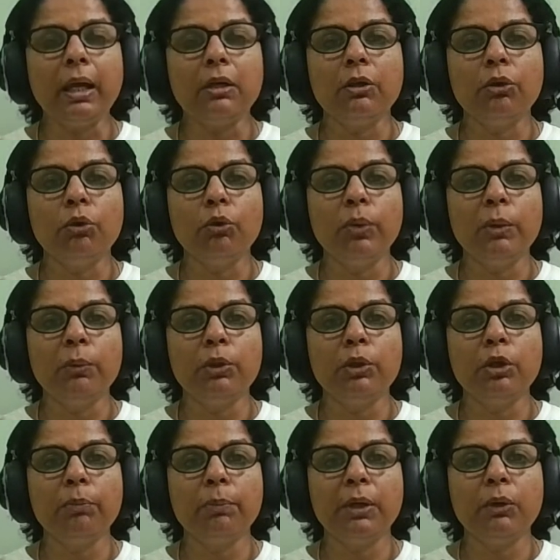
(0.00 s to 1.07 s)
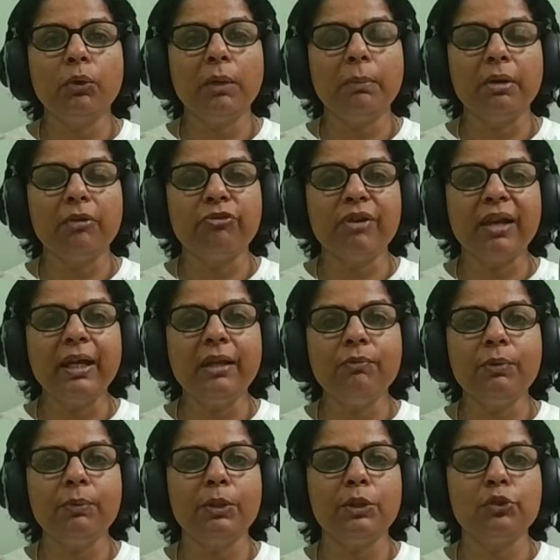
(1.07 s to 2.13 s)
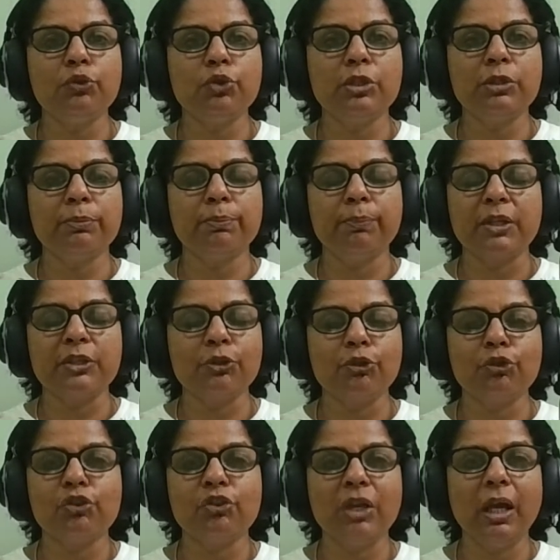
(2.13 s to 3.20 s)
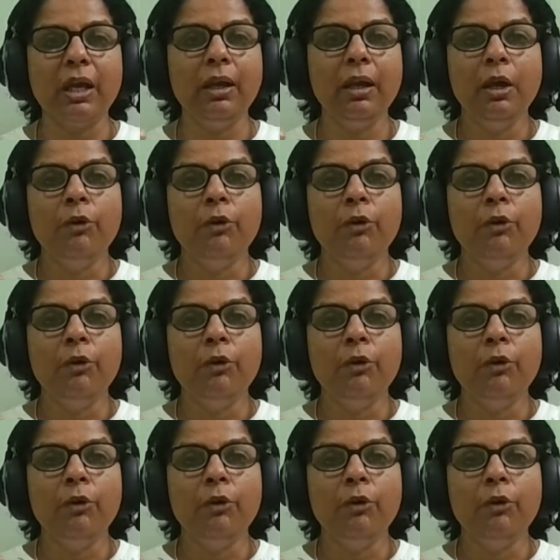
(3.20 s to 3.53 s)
you know, we would not be going by flight. We would choose bus or train.